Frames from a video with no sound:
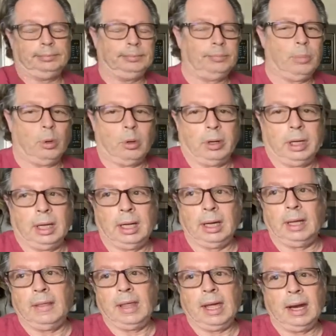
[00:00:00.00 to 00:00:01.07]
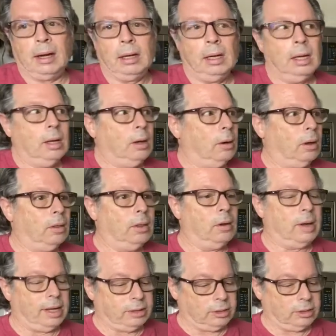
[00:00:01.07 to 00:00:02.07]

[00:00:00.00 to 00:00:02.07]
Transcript: pouring it in there. Although I